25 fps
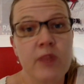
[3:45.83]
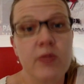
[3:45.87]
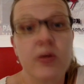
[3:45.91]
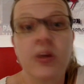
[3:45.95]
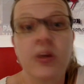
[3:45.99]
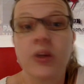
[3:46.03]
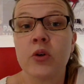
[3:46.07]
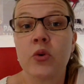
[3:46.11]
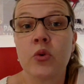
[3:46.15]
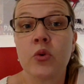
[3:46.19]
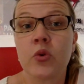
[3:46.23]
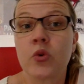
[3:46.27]

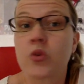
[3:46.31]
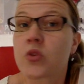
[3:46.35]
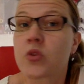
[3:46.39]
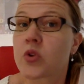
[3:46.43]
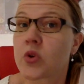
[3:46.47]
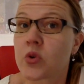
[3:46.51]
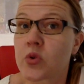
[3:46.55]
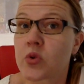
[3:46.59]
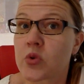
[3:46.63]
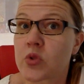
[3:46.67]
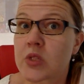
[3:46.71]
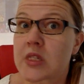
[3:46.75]
by all
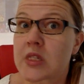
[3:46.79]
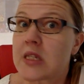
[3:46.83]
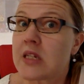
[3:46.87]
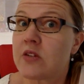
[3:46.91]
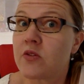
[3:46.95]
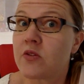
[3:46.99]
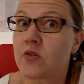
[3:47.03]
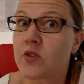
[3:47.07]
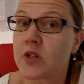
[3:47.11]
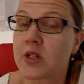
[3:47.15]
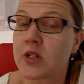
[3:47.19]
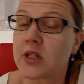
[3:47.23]
those
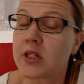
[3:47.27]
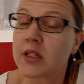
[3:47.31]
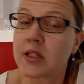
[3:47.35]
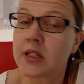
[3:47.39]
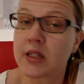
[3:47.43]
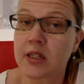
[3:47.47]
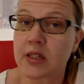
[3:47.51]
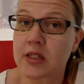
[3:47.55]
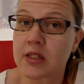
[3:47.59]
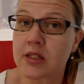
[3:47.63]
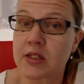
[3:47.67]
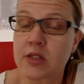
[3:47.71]
he really
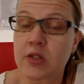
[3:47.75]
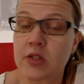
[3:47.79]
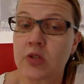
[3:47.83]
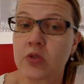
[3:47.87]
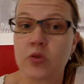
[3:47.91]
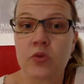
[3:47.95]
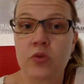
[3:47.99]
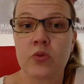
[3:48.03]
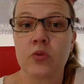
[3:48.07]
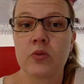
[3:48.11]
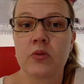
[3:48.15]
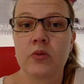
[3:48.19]
needs
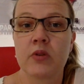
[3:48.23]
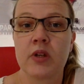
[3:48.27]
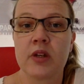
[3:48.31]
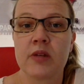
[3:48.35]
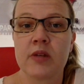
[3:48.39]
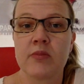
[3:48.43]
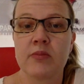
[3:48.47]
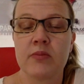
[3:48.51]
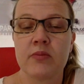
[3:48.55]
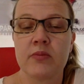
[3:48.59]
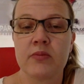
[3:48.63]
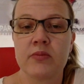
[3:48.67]
to
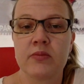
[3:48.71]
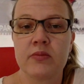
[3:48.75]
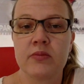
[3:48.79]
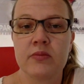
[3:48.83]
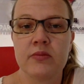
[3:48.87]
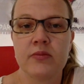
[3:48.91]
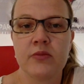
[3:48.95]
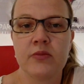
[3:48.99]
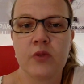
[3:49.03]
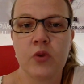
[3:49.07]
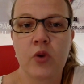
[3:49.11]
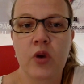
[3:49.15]

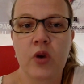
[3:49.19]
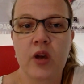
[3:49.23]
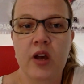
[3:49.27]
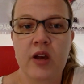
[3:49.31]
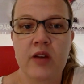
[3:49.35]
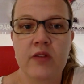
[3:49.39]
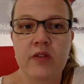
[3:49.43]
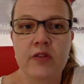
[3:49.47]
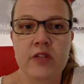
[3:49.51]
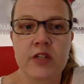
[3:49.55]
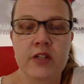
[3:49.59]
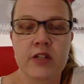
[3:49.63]
look
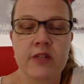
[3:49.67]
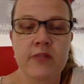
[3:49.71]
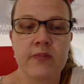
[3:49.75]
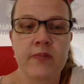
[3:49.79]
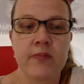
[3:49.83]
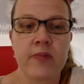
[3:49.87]
after.